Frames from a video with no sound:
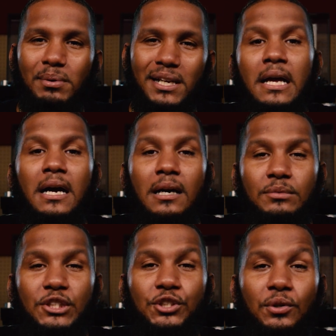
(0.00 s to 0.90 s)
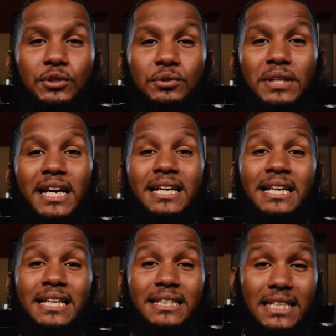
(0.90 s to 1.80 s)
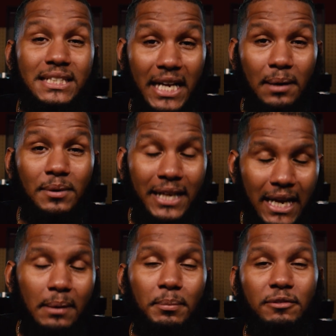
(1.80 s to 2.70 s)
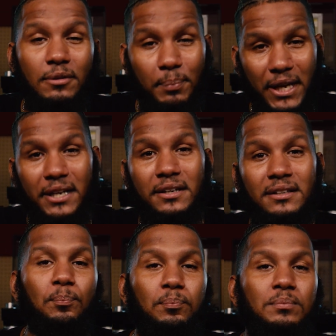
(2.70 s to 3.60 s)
but I'm just showing you that this camera can be repaired.